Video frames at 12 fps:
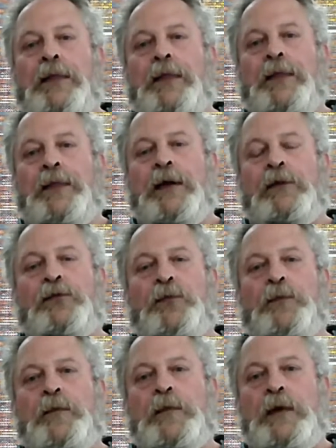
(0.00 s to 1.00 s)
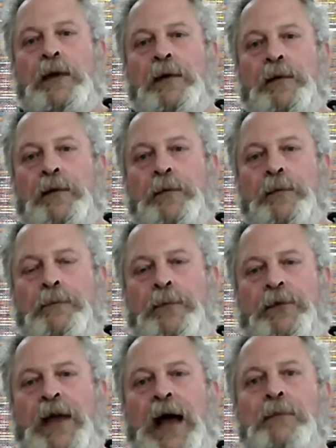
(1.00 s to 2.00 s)
This
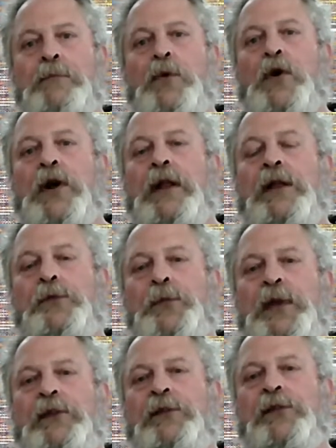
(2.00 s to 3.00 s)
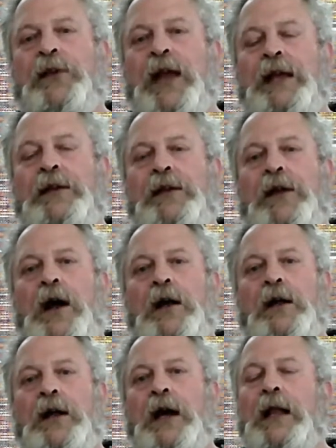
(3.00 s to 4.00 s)
soundboard has been stained a
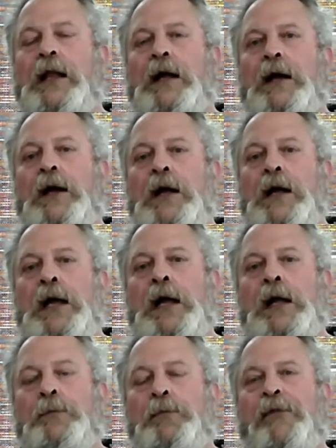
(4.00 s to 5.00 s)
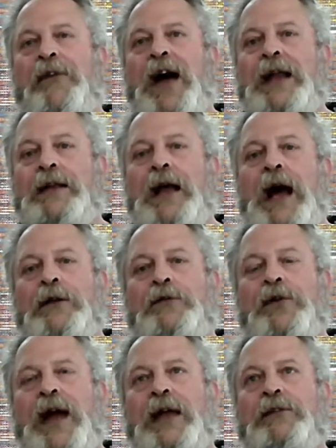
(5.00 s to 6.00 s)
dark color to provide
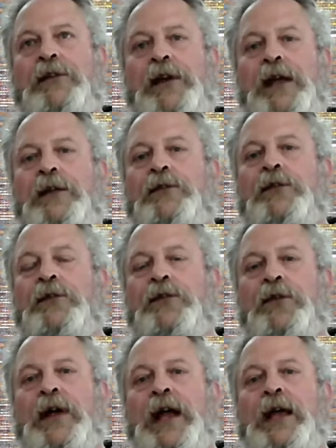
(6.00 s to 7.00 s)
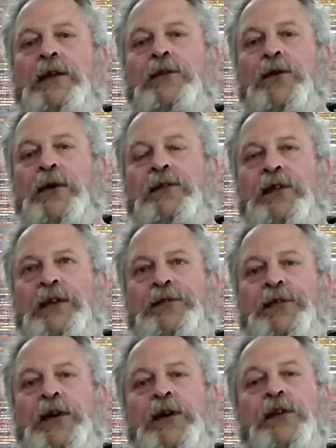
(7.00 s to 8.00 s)
contrast against the strings, so it's
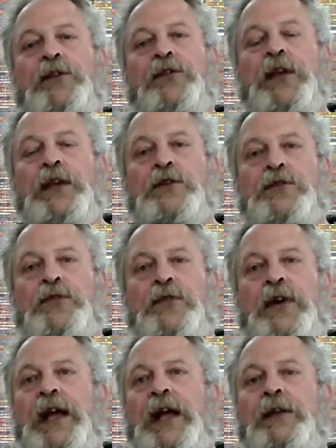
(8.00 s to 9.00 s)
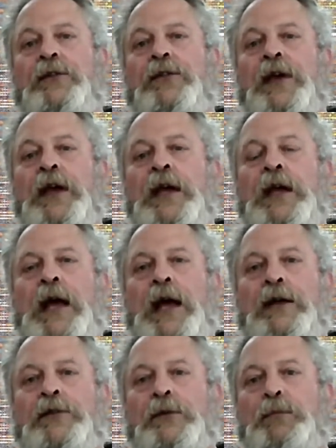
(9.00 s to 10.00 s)
easier to see your strings
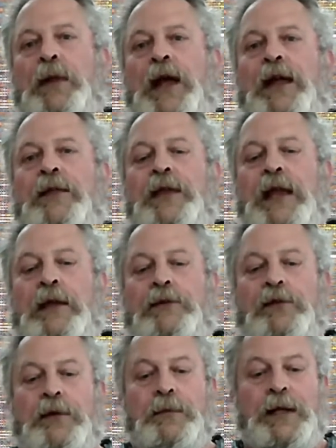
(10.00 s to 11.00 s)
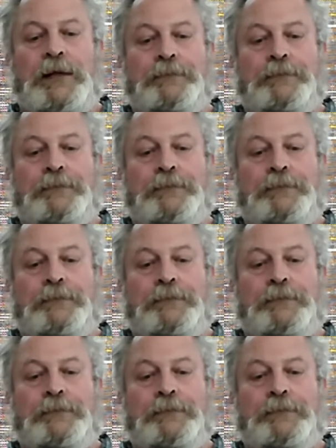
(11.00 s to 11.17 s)
as you're playing the instrument.